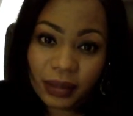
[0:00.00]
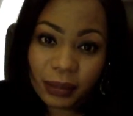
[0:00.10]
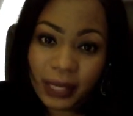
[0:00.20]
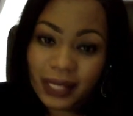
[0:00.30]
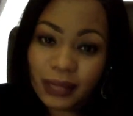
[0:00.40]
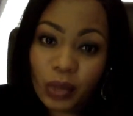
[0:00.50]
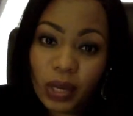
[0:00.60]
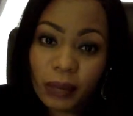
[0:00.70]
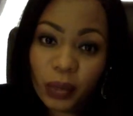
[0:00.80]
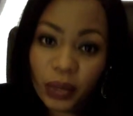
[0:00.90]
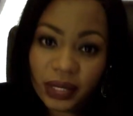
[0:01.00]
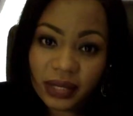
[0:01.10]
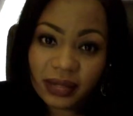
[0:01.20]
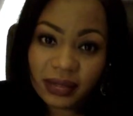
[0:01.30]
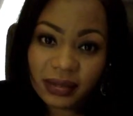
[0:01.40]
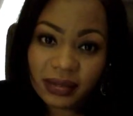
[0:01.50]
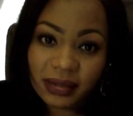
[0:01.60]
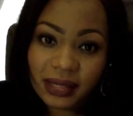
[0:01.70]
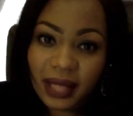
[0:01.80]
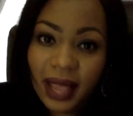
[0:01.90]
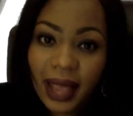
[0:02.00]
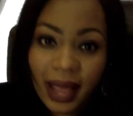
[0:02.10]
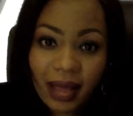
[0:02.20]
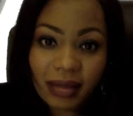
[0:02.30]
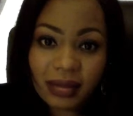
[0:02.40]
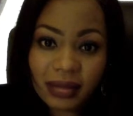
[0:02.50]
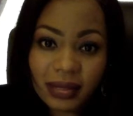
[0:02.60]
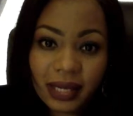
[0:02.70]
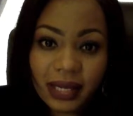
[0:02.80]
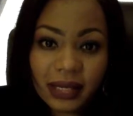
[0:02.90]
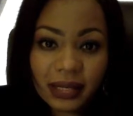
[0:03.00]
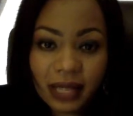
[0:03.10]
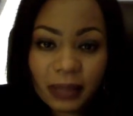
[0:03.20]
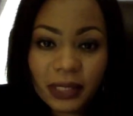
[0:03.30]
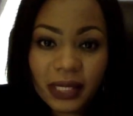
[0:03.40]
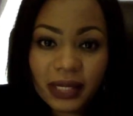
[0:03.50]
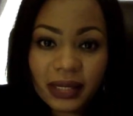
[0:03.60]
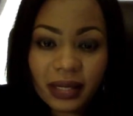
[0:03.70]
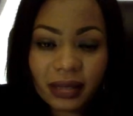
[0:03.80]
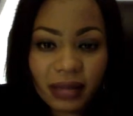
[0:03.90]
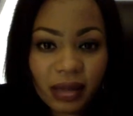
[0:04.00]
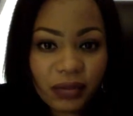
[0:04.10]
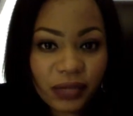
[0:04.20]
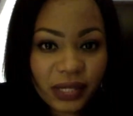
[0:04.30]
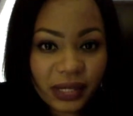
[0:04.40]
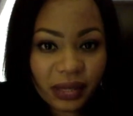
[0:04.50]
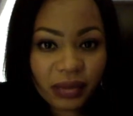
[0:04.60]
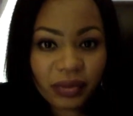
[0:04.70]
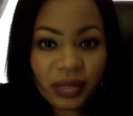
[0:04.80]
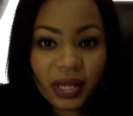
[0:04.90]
but it's more important to house an acceptance and love for self